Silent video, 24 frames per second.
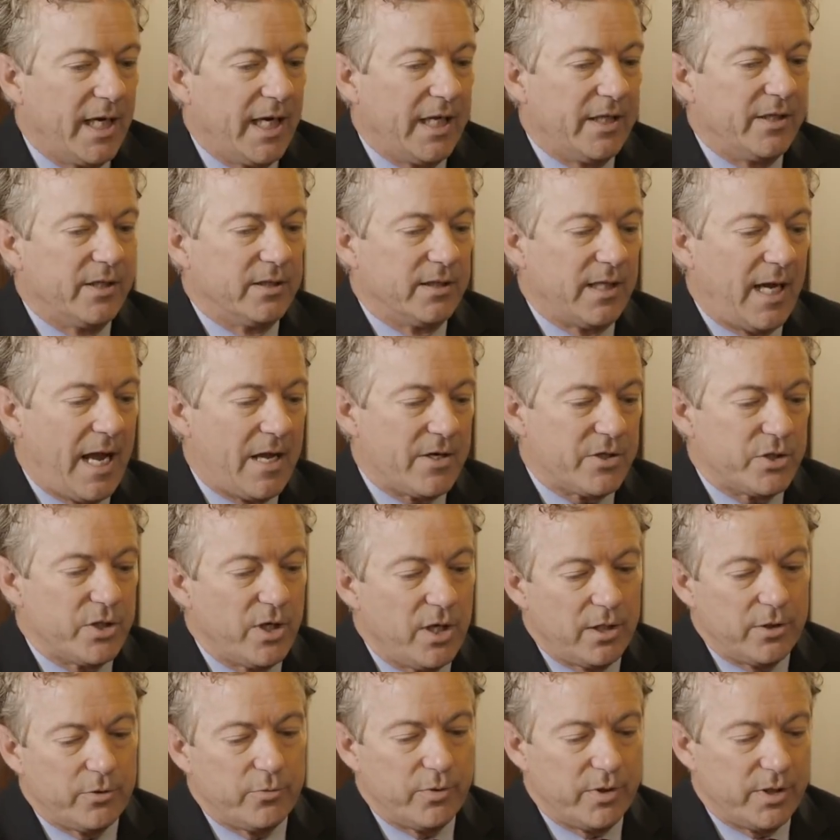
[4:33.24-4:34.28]
In the last
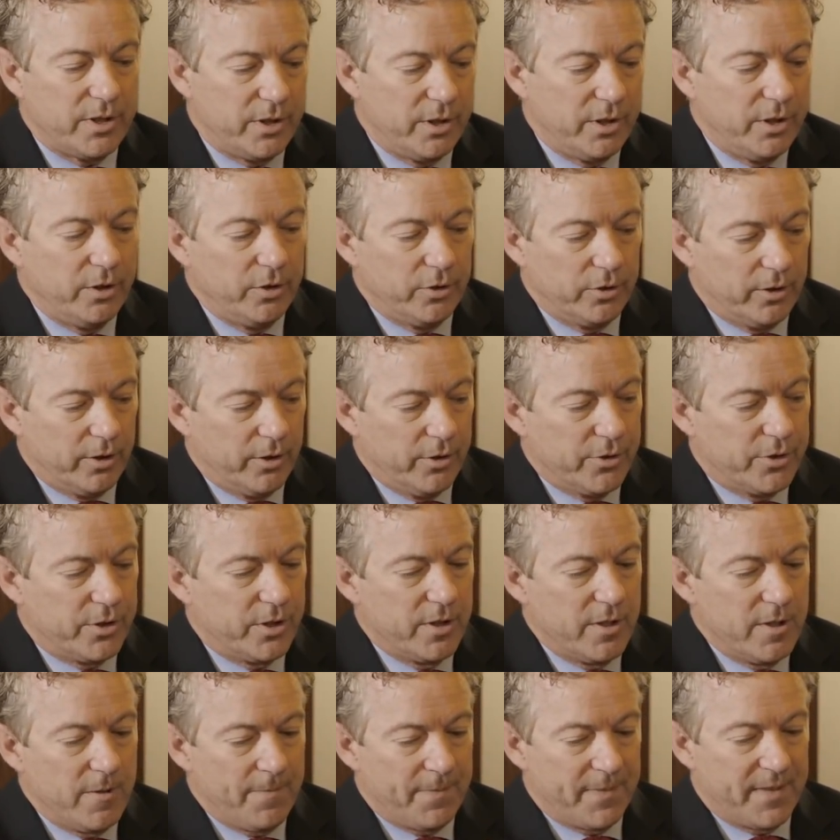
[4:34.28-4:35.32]
hundred years,
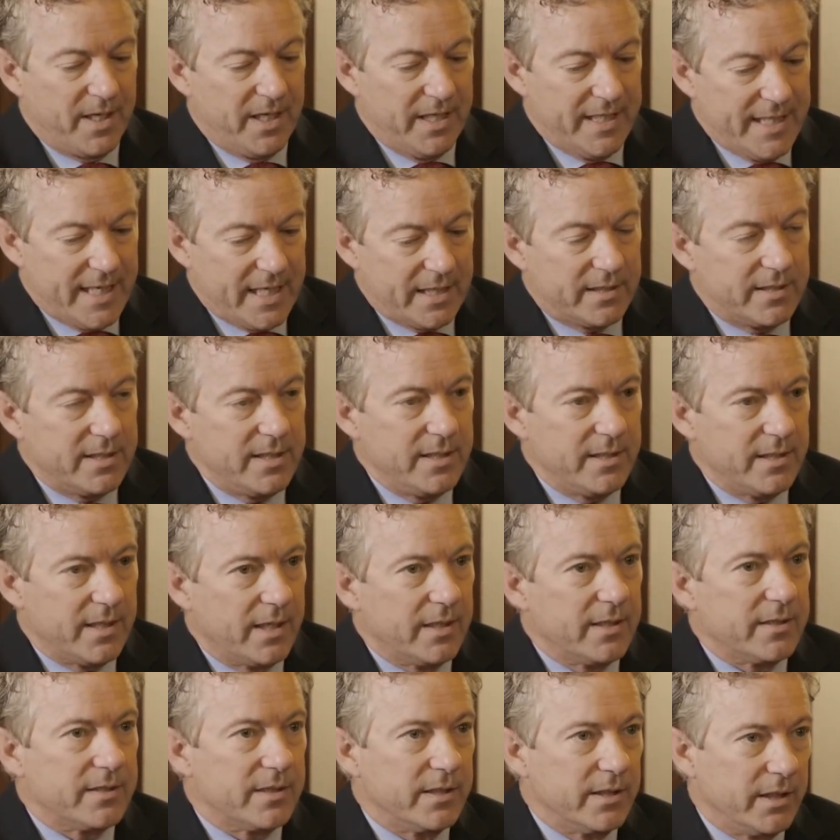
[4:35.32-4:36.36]
in nineteen
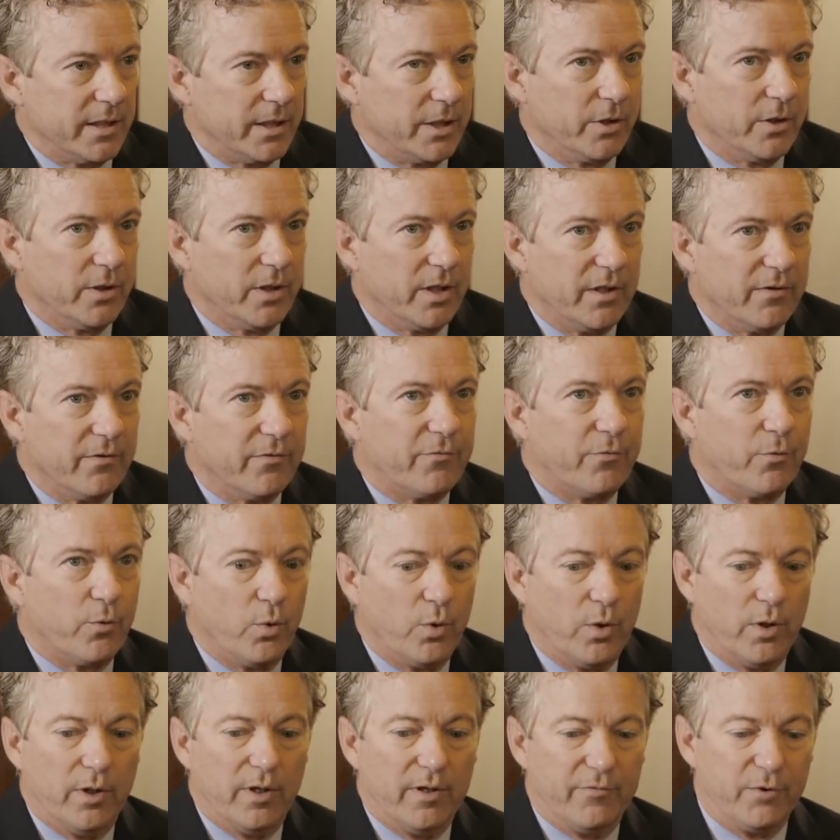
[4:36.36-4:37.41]
nineteen, it
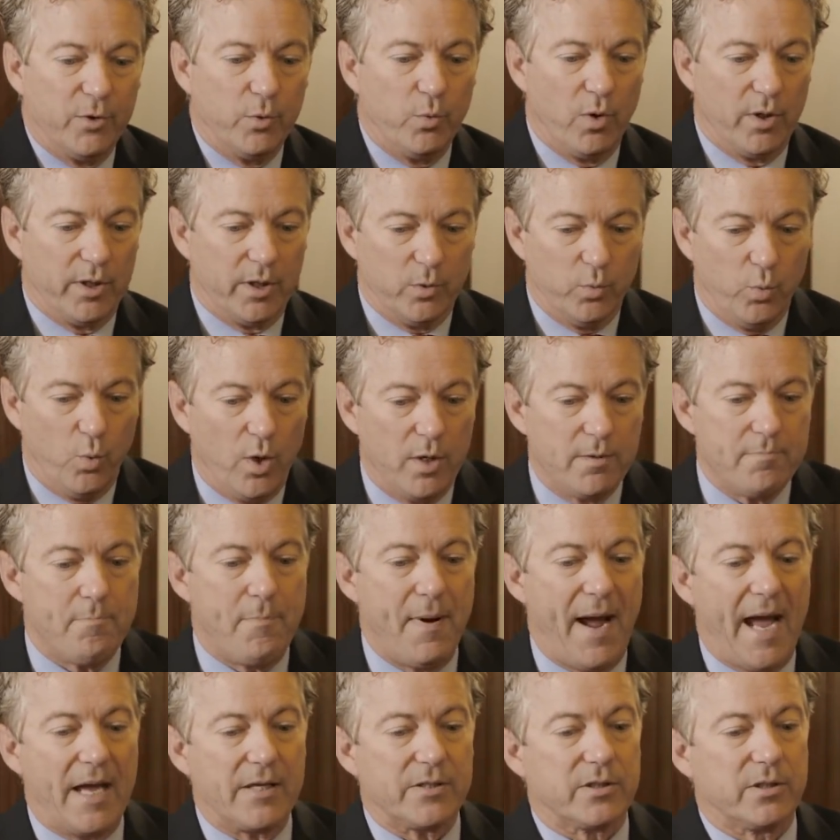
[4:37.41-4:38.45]
for, if you wanted one
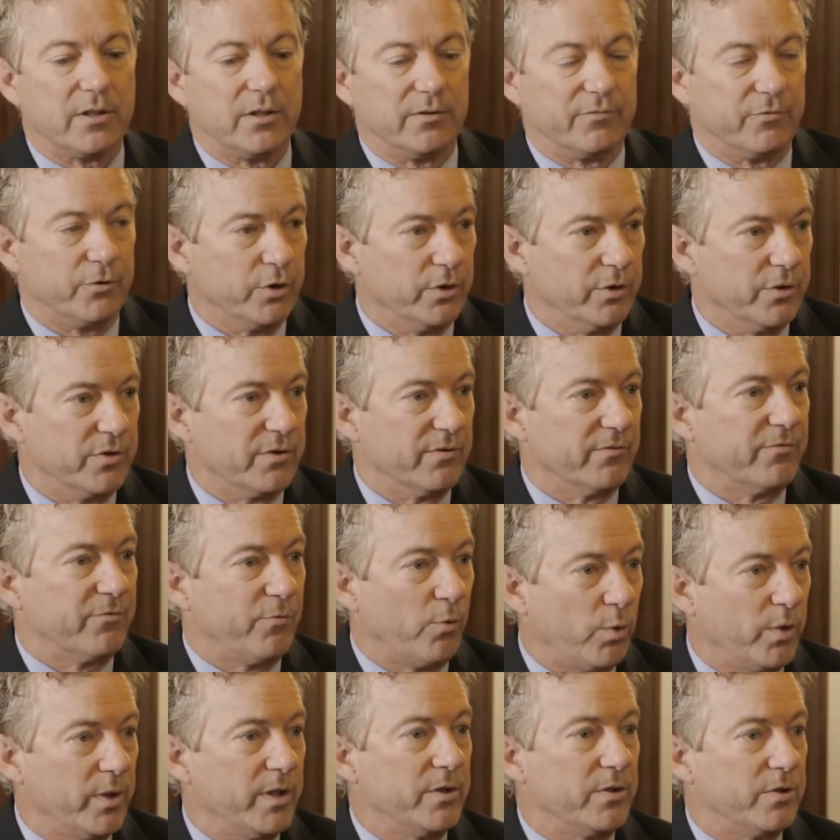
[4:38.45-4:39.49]
basket of goods of
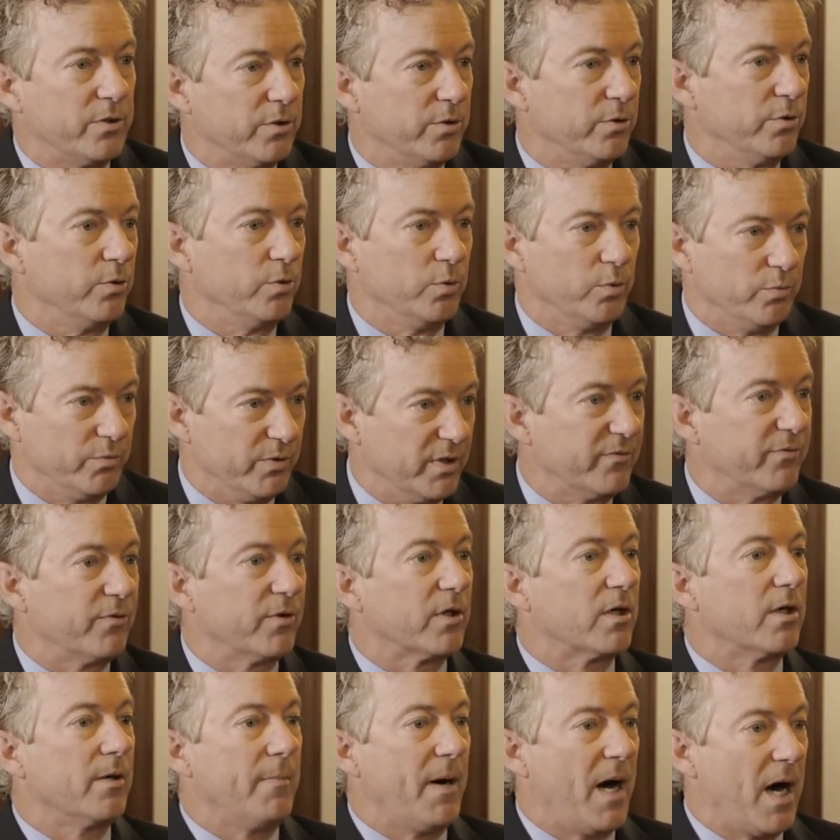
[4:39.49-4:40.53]
forty-two different
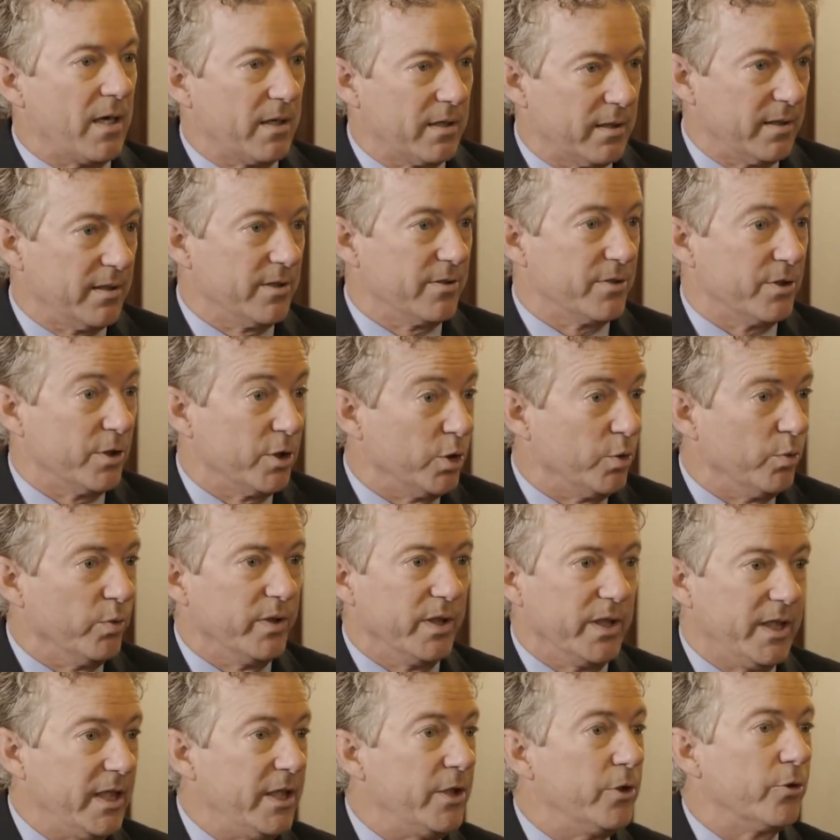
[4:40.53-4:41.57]
commodities that you would
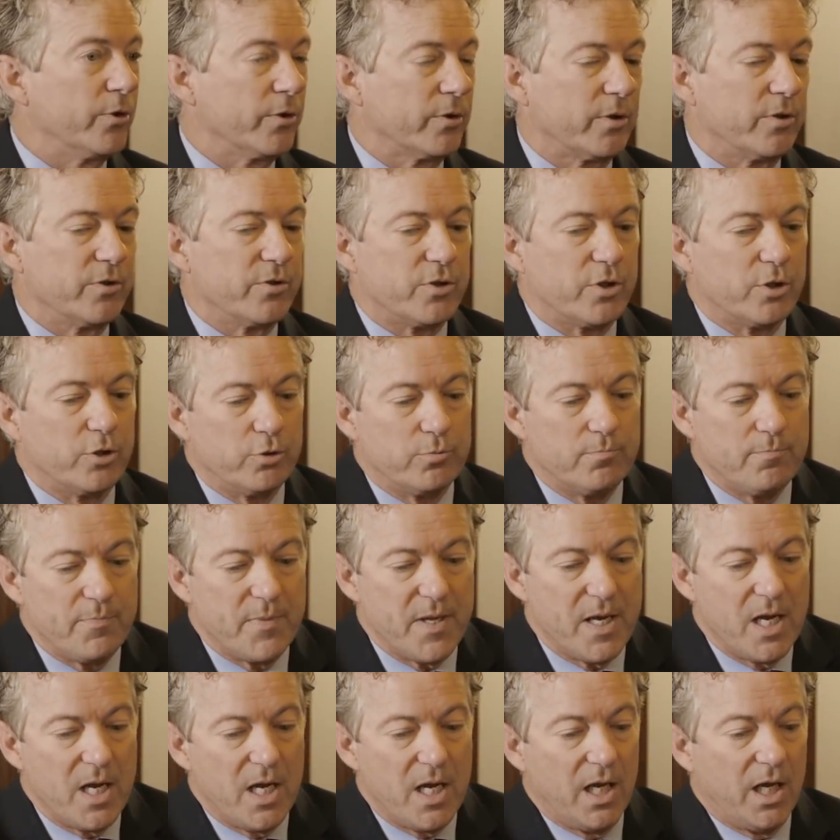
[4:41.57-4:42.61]
eat or consume,
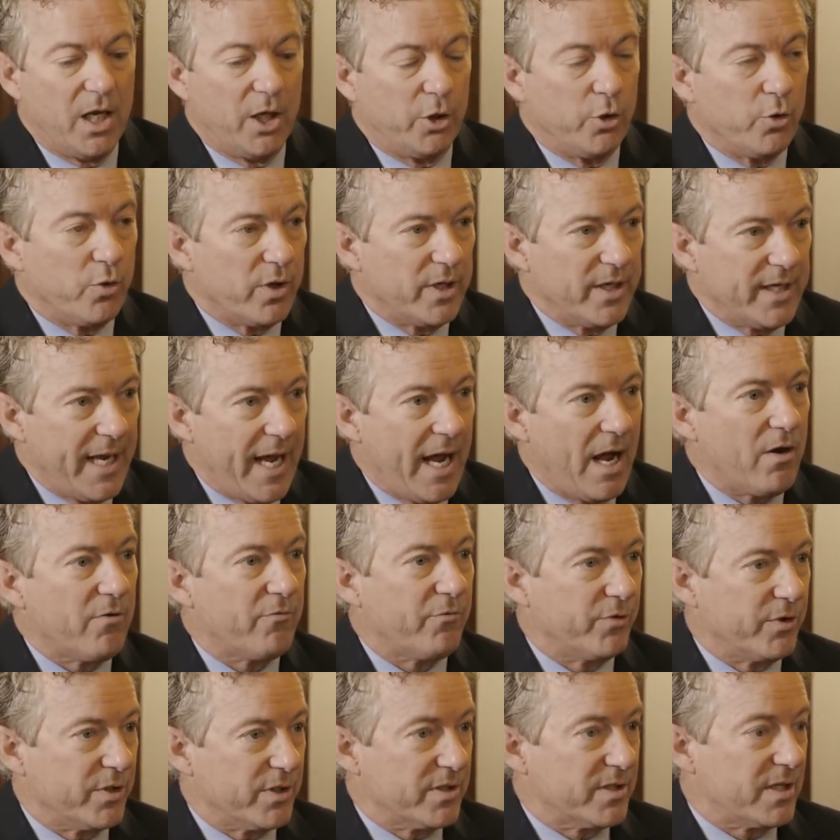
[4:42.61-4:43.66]
you can now,
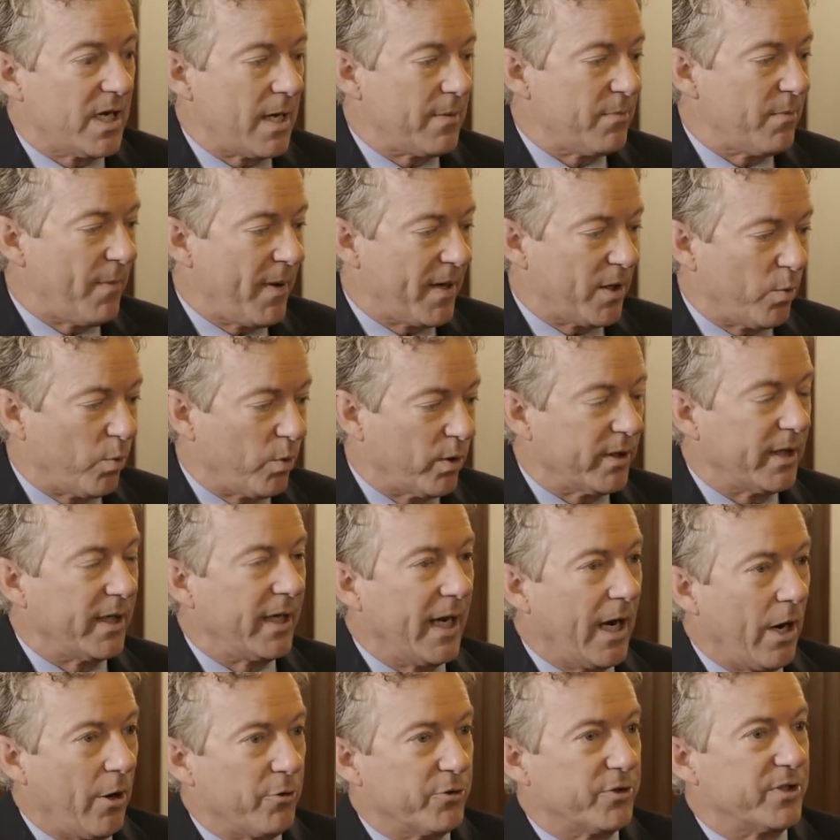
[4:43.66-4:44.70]
for the same amount of working
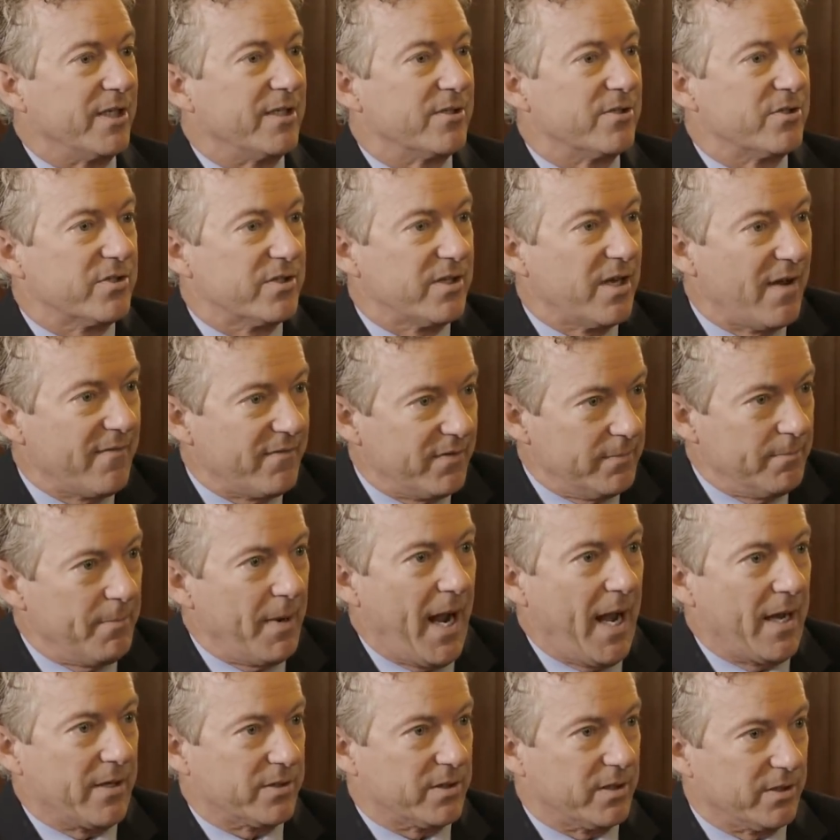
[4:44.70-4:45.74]
hours, get seven
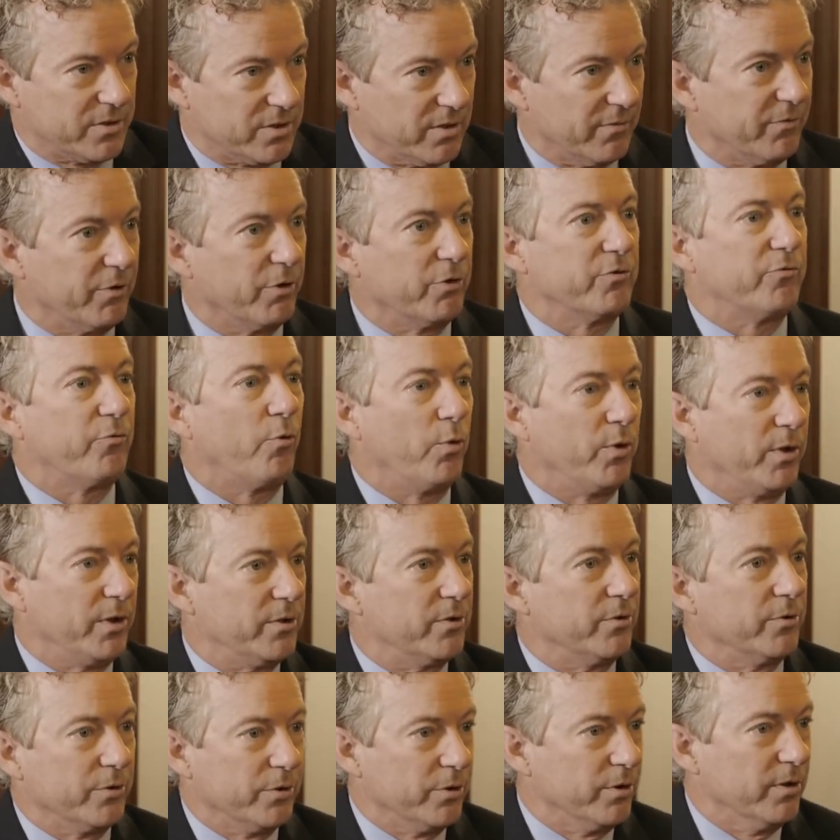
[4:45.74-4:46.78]
baskets of those
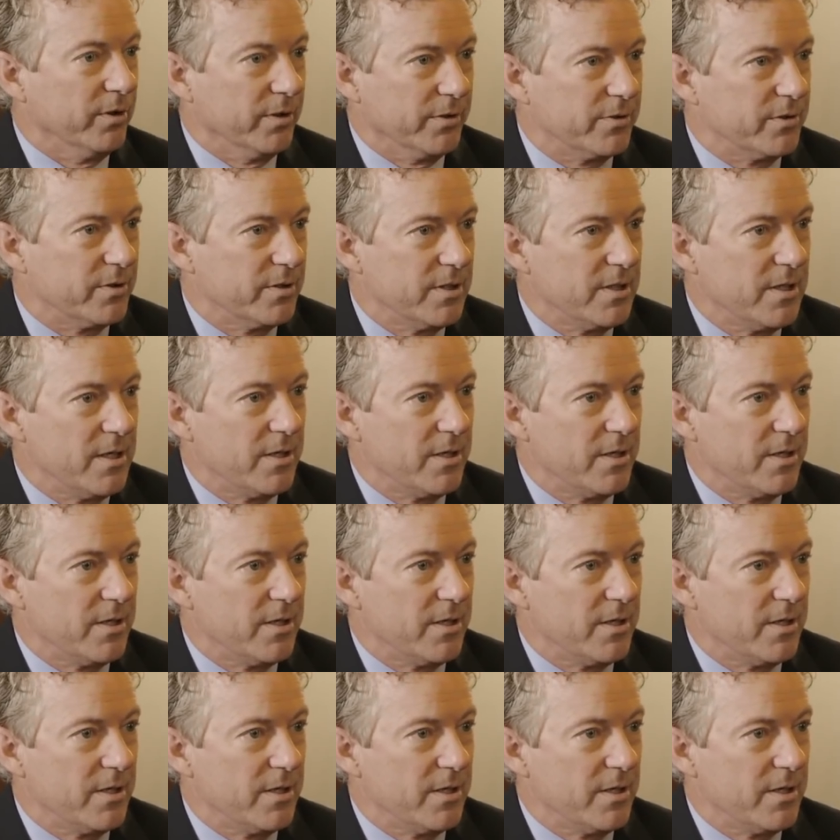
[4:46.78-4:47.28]
forty-two goods.